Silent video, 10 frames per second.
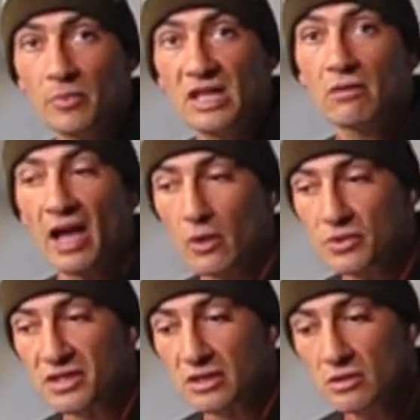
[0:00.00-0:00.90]
me Lech
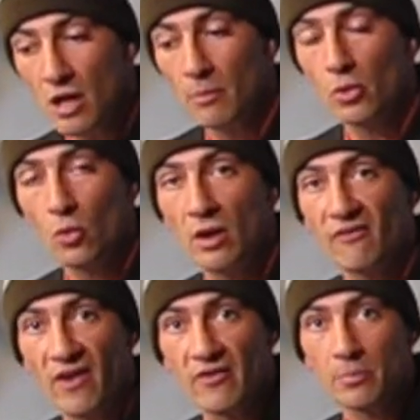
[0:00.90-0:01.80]
was his
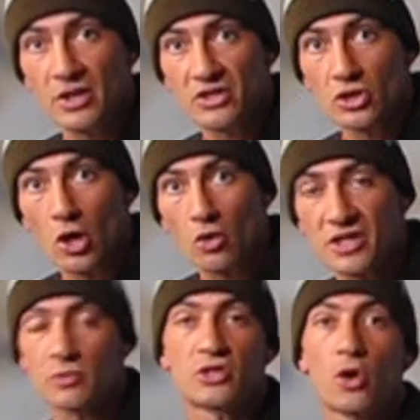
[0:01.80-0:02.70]
#1 favorite place to go
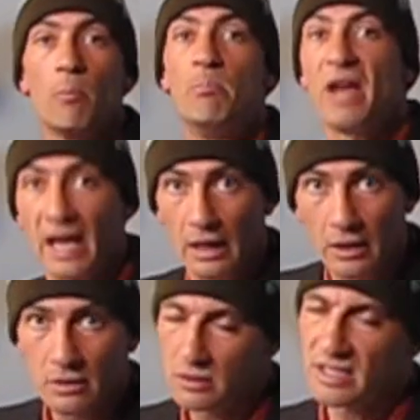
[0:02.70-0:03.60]
because it was so big.
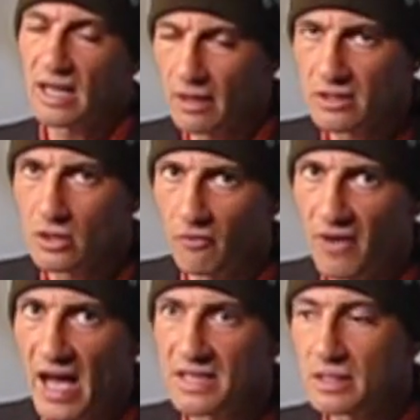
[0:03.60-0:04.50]
This guy liked to go fast.